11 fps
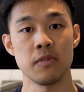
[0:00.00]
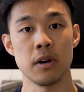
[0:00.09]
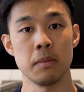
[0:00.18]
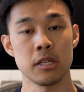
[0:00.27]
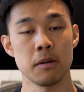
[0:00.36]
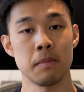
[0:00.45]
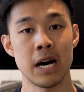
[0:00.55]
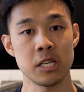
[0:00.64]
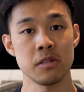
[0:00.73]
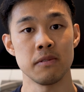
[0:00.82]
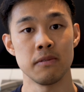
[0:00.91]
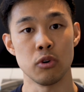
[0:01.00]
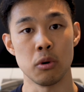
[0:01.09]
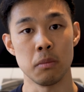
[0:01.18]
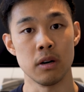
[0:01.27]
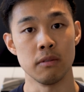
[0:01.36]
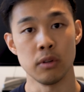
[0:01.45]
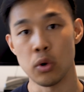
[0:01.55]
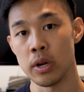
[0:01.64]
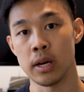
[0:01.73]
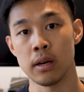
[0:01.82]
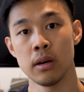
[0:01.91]
very much a passive form of
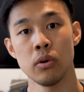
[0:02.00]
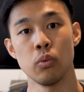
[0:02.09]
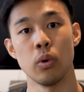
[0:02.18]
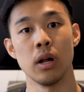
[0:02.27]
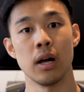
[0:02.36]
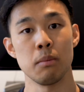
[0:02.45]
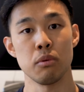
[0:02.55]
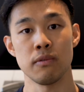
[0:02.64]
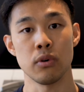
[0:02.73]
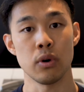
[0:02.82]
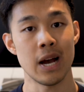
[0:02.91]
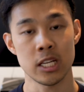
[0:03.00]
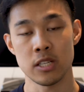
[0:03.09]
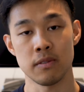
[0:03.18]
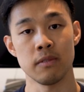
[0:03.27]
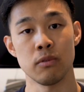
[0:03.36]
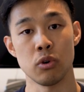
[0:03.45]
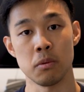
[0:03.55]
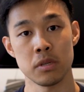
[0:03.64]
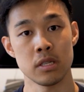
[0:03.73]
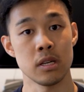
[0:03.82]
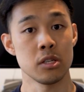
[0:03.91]
learning, while I prefer active
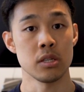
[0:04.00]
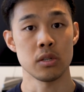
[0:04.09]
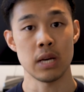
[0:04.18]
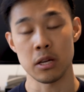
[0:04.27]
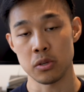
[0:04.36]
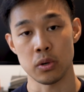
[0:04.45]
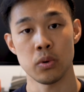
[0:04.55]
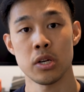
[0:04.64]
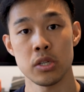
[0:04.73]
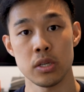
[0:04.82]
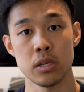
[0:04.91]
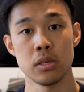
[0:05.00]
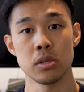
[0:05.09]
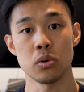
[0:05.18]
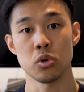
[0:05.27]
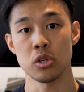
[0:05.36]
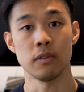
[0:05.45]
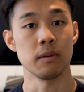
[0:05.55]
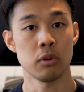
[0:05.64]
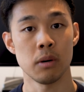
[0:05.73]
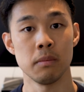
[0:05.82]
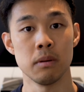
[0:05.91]
forms such as answering questions or solving
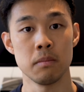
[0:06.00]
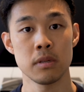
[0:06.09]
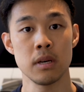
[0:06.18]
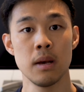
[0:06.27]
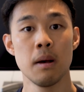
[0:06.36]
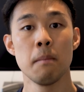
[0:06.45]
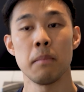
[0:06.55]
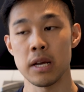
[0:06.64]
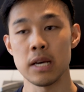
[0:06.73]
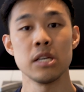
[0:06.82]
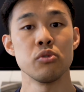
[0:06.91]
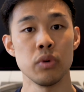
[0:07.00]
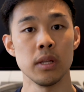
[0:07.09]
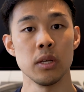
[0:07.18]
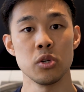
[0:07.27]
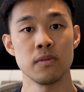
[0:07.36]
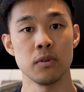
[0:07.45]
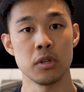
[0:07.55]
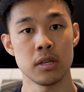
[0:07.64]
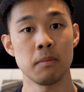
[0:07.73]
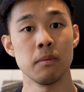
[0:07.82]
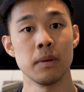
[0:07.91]
problems. But it is really useful to
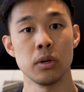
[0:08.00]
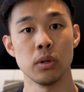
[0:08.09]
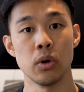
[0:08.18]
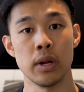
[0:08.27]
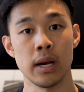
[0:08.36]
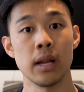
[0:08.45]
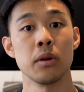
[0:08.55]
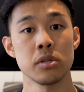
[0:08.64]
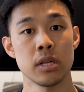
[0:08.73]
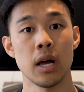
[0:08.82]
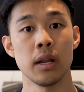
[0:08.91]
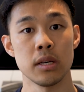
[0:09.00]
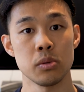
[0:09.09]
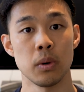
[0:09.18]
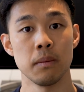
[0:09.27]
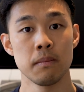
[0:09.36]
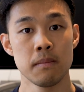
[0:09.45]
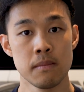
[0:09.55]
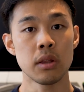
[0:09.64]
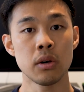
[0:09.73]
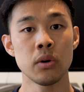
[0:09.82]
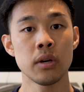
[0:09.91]
supplement your learning and understanding as well.
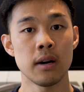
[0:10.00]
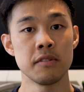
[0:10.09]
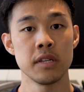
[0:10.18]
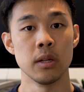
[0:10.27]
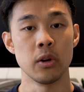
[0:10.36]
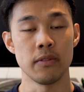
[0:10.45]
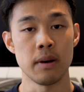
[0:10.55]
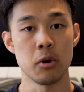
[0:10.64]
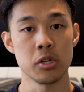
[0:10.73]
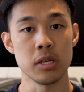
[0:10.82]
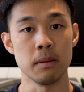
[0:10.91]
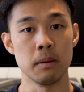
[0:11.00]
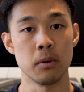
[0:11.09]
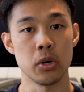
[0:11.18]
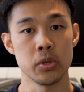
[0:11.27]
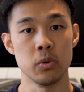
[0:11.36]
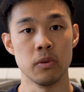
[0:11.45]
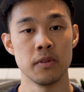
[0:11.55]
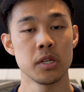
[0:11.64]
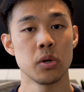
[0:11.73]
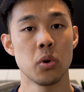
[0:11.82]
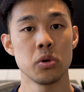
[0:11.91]
Third, I've seen a lot of MRCP Part 2
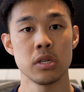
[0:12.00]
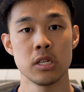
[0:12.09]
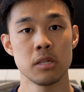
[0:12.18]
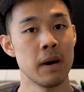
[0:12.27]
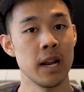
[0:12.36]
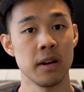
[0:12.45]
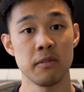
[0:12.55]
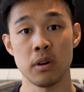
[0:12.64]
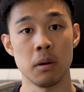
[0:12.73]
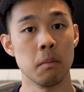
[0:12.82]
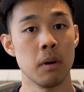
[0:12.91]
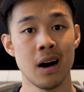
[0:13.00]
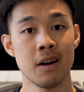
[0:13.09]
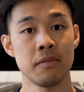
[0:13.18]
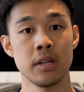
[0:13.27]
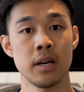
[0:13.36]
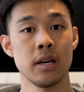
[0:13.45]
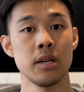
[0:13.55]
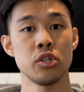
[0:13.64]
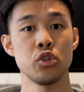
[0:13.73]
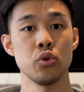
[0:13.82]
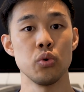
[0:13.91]
revision courses spanning from half a day
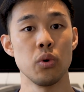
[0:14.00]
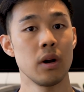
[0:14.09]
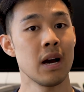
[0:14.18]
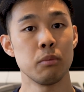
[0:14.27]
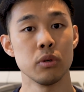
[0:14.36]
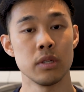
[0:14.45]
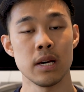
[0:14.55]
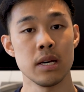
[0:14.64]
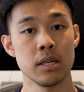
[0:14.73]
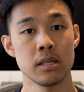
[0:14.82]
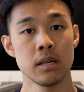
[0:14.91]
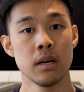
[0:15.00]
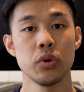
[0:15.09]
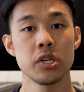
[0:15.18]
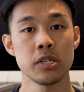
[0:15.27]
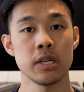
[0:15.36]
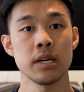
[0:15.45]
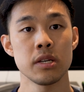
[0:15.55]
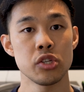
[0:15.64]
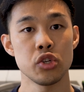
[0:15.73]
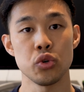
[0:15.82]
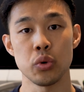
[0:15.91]
to a couple of days, which
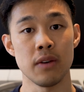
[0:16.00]
seeks to